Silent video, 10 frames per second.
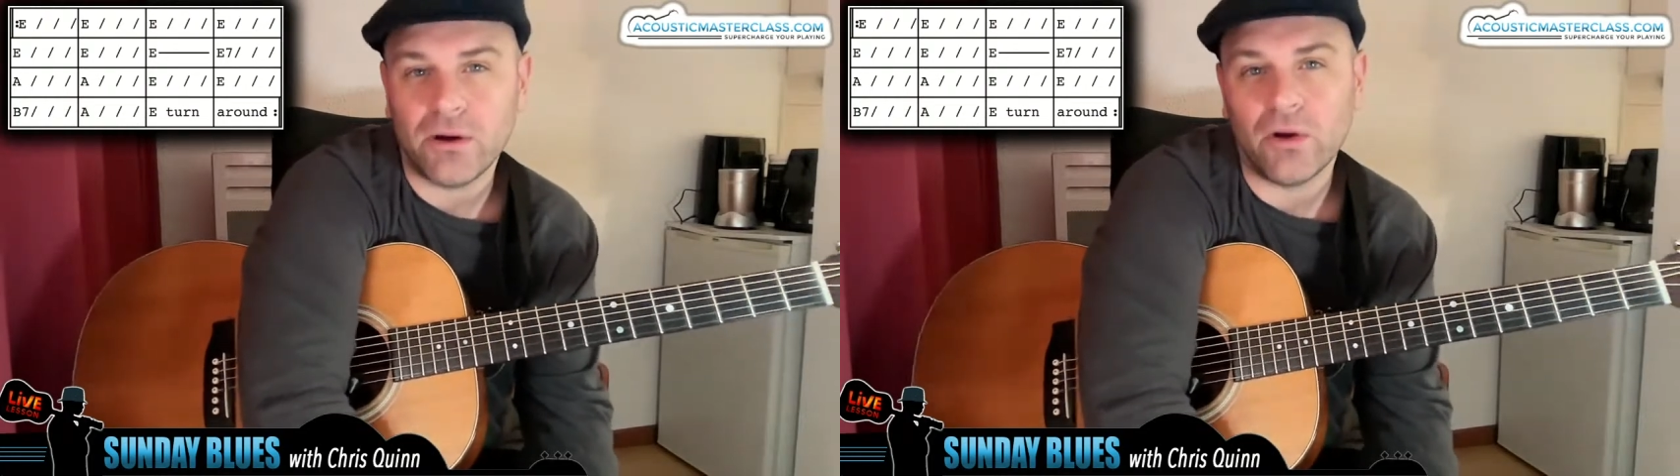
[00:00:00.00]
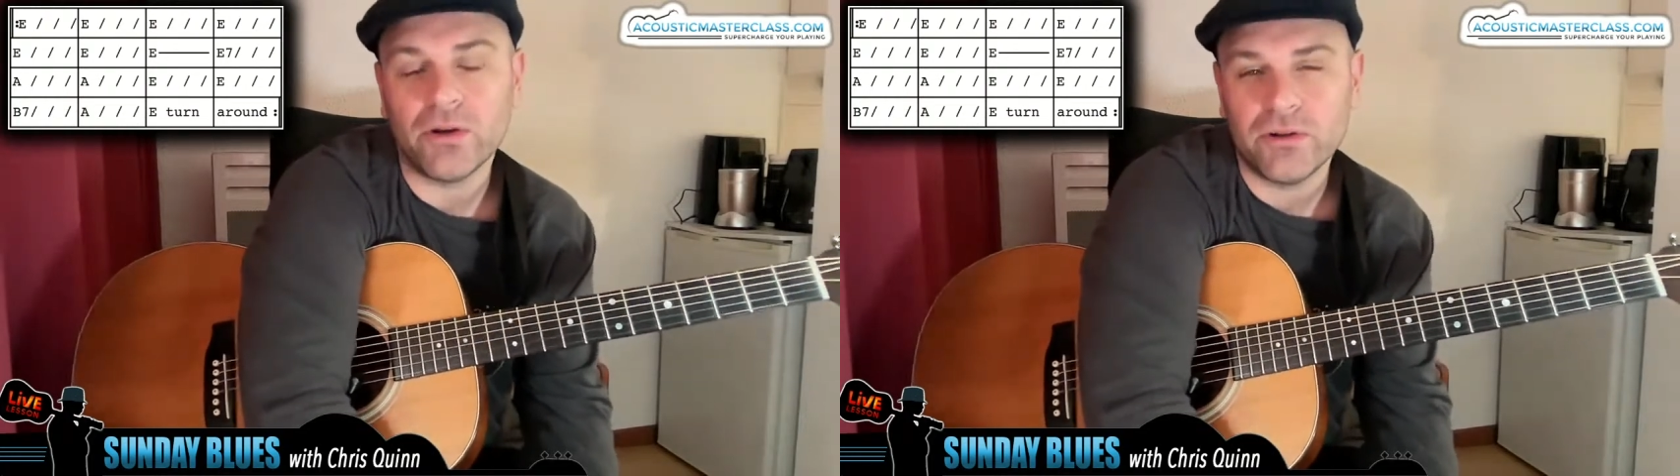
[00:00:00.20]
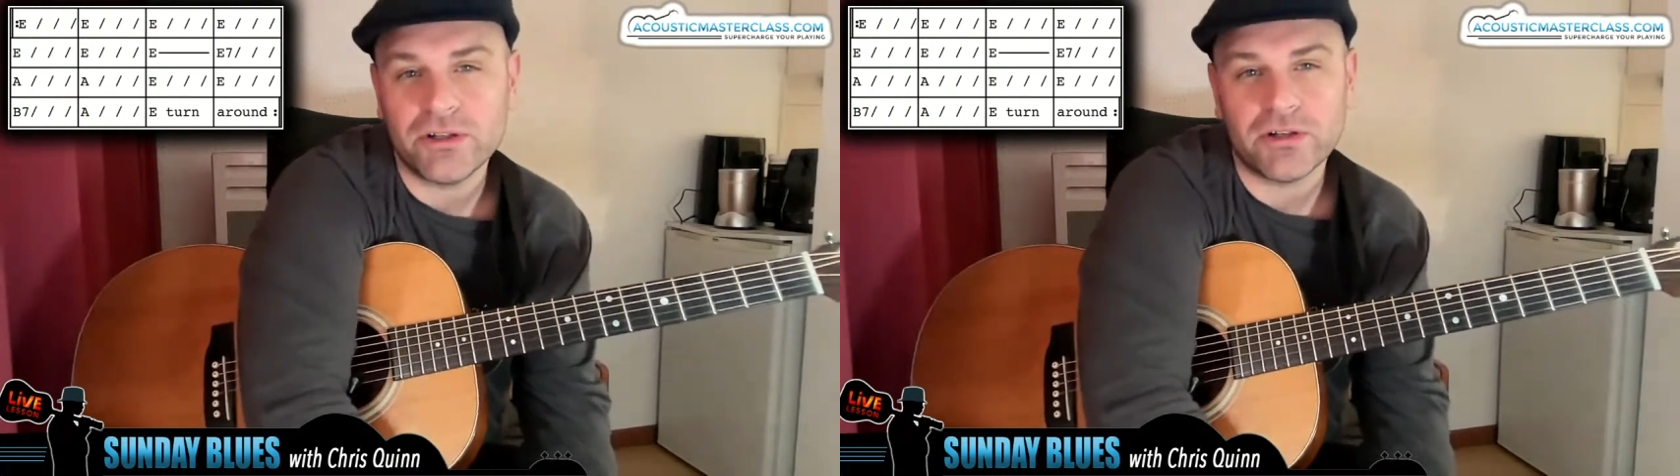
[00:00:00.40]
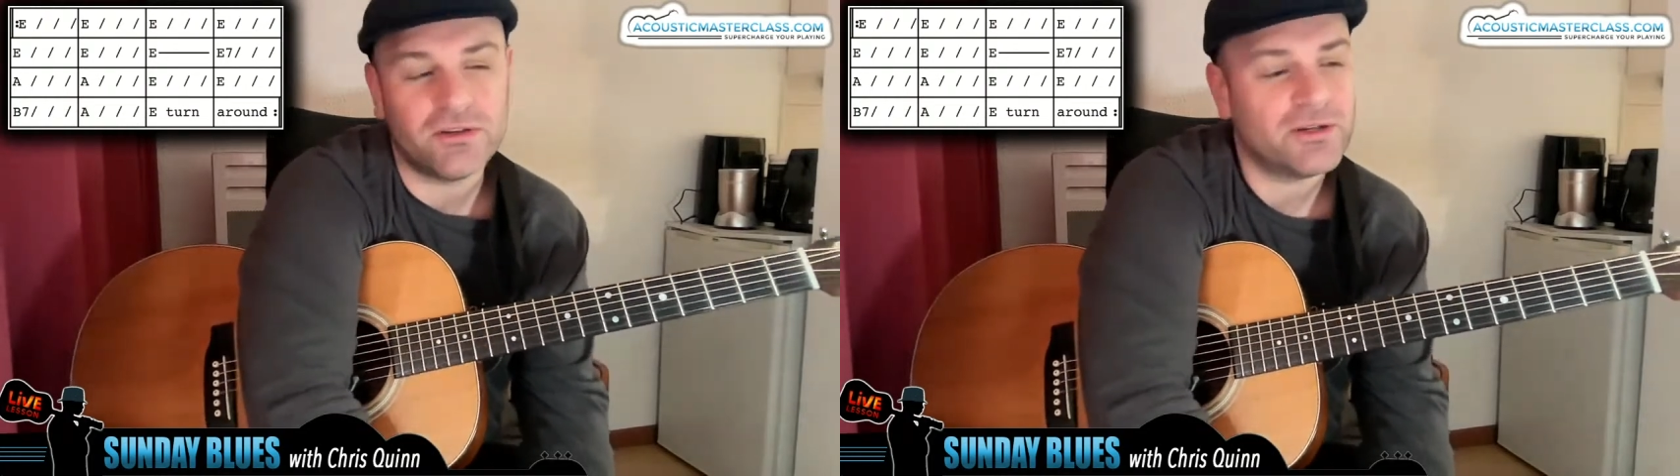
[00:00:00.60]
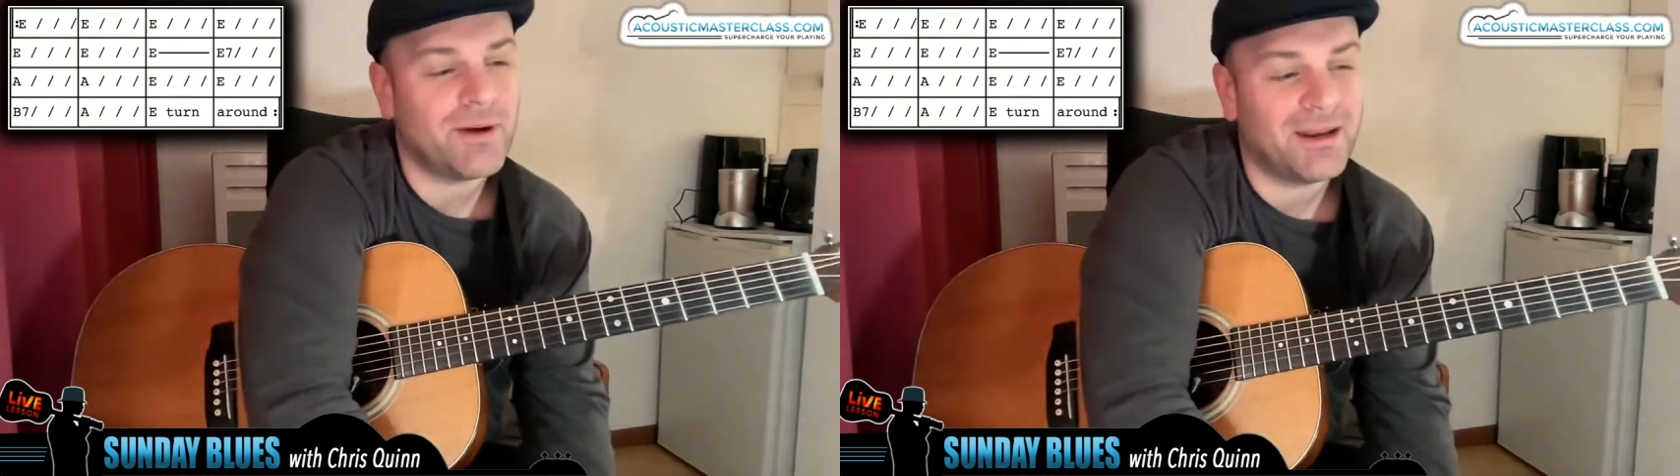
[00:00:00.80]
on Hoochie
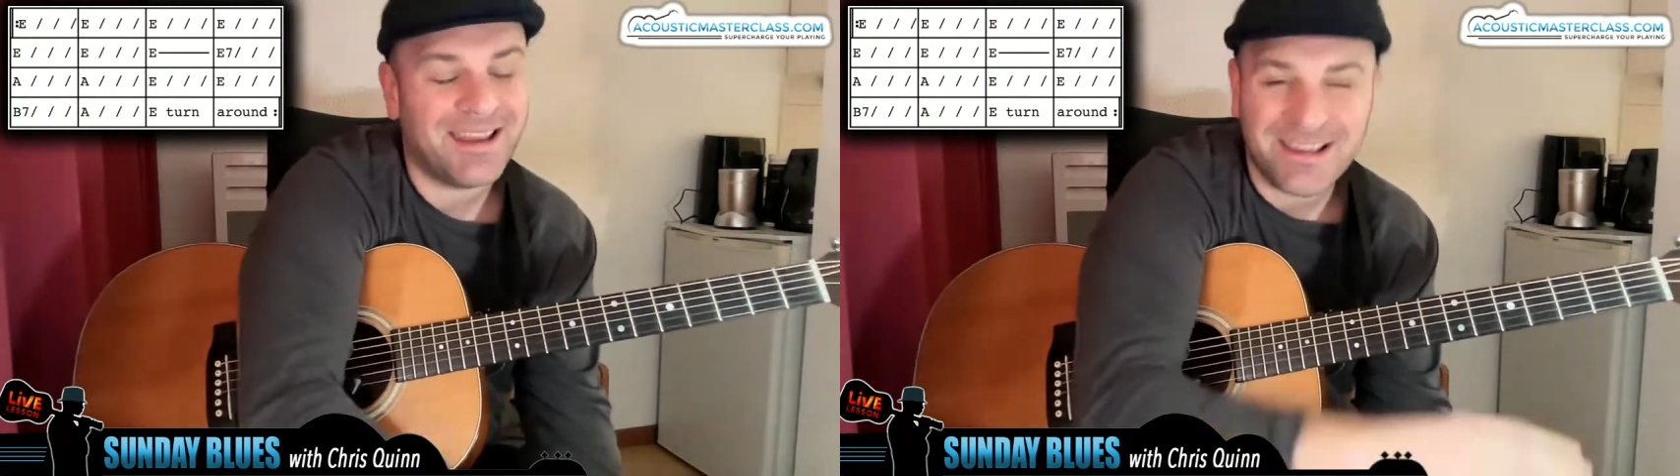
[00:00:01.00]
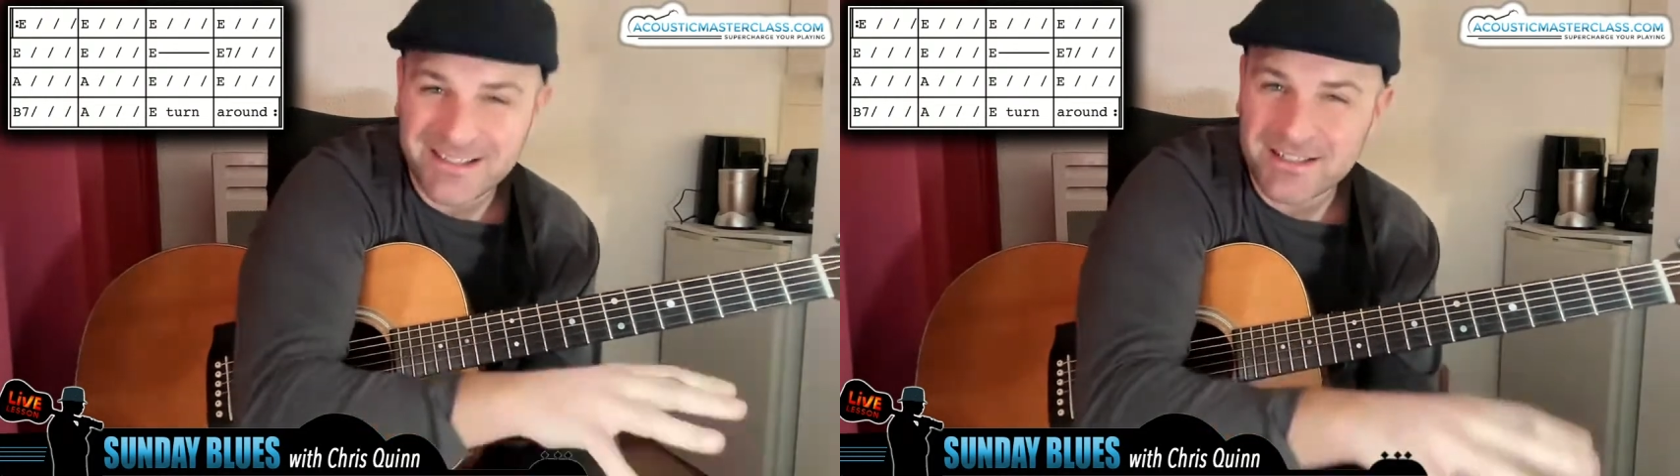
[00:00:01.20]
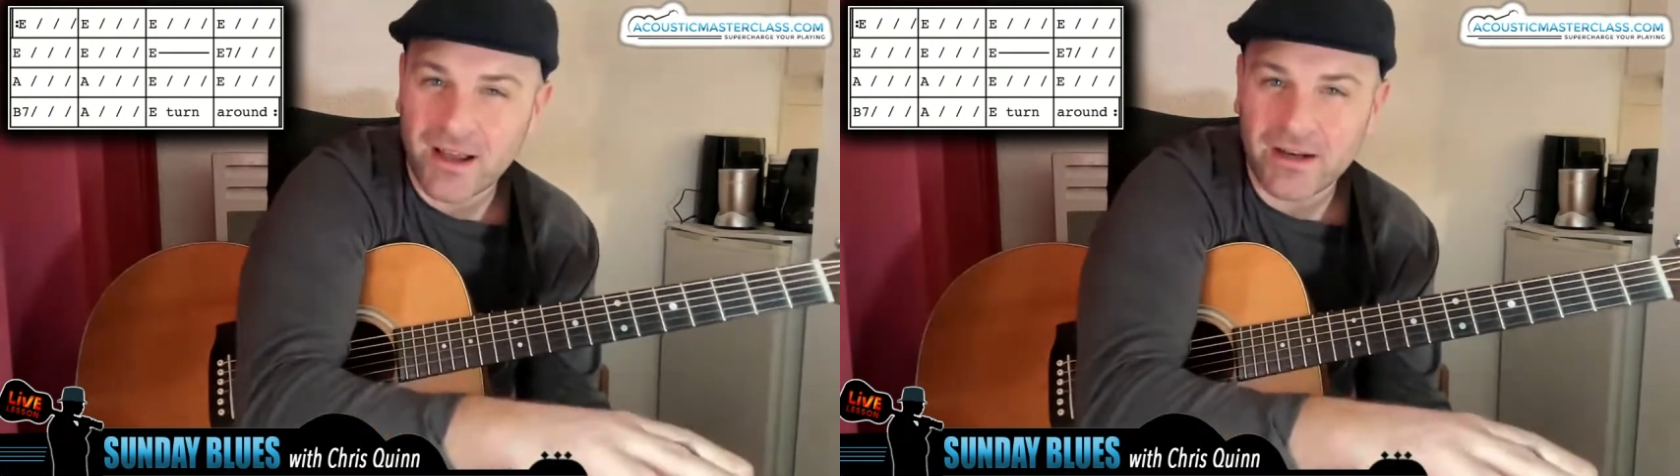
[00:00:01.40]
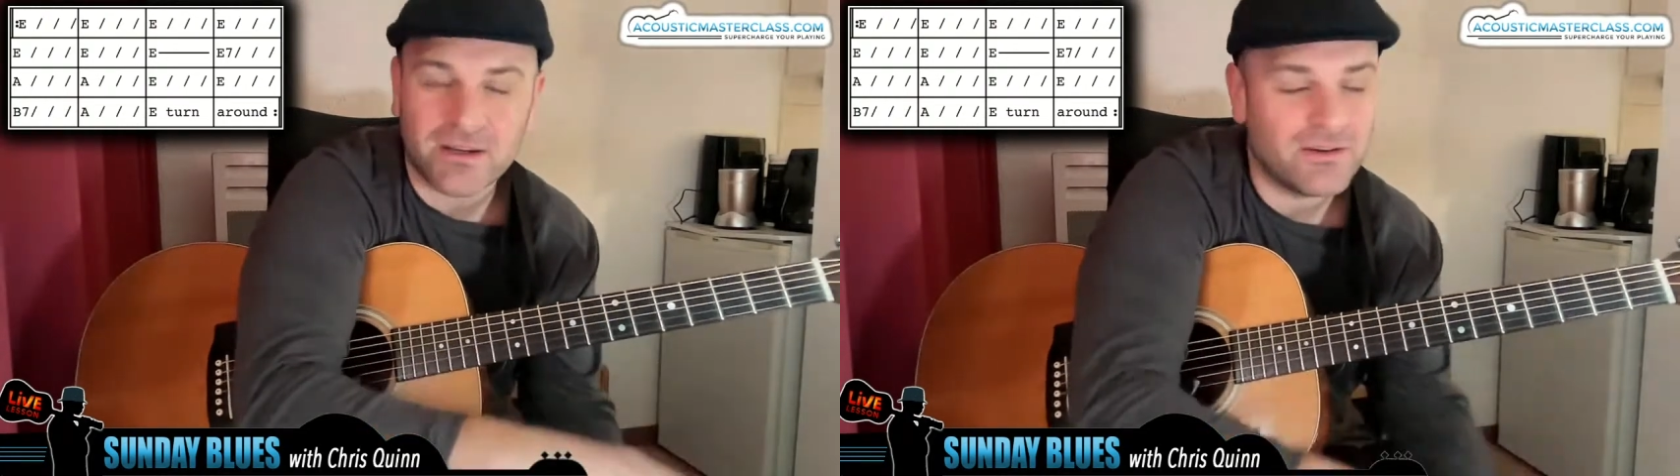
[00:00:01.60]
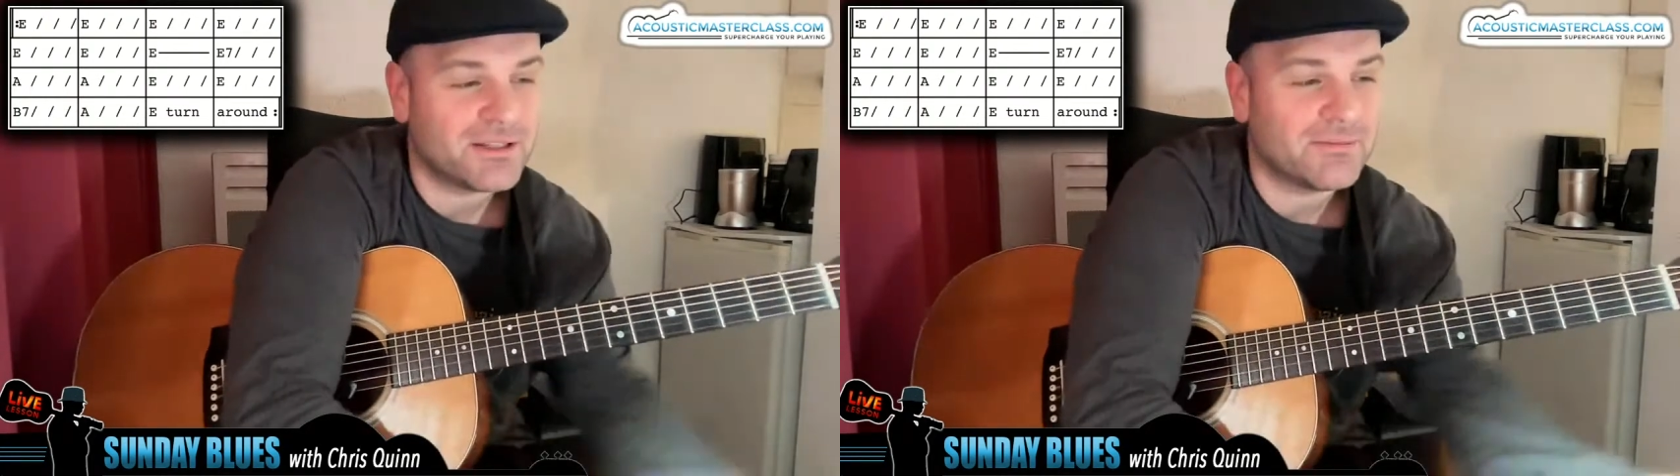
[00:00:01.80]
Coochie Man inside
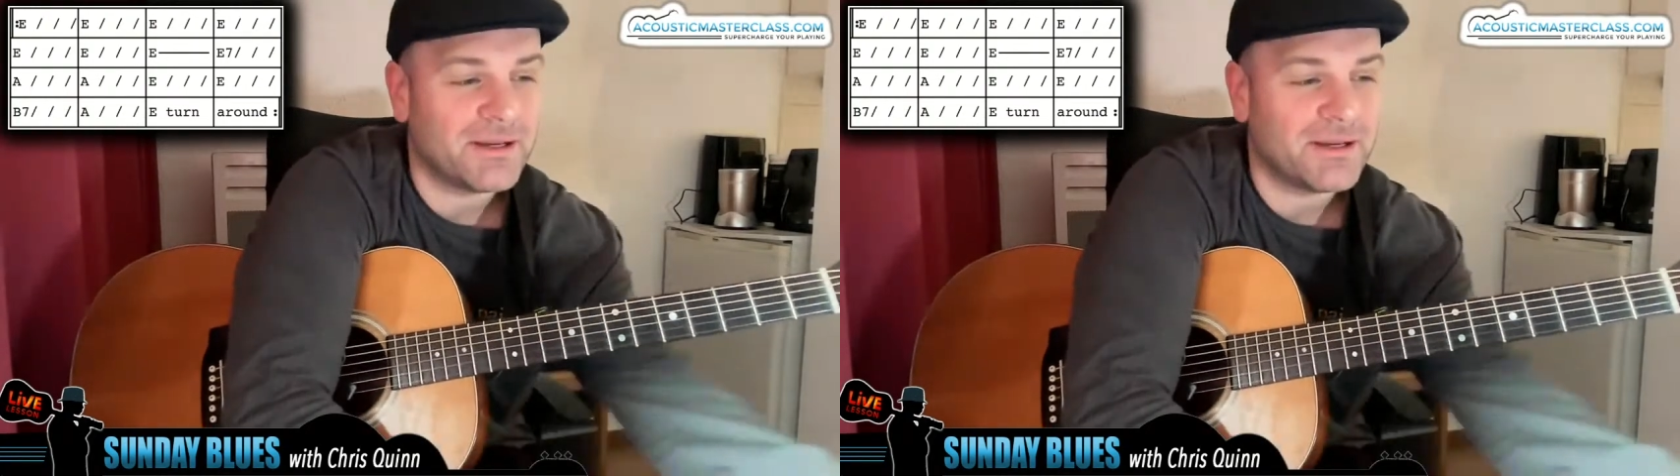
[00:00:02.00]
Acoustic